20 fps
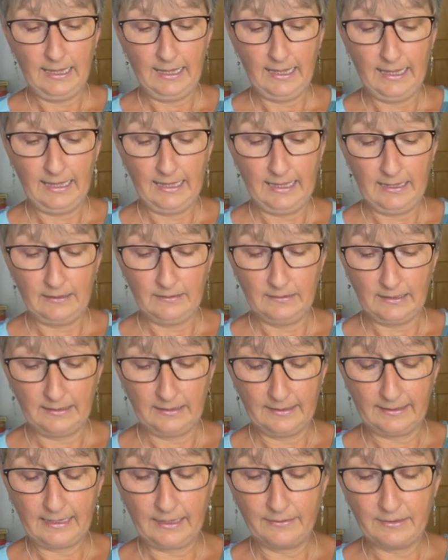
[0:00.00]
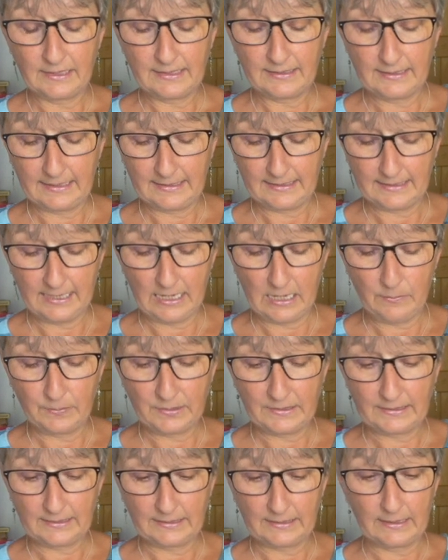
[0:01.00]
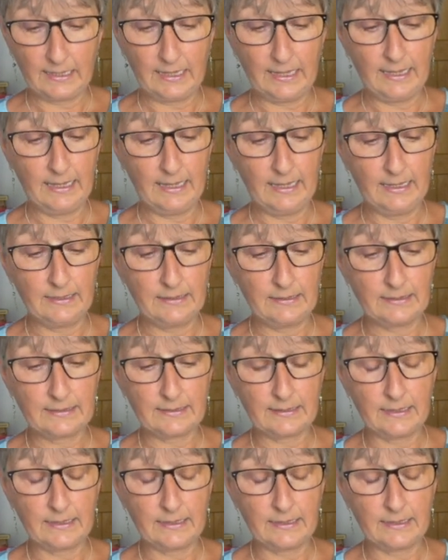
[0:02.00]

And then again, there's tips and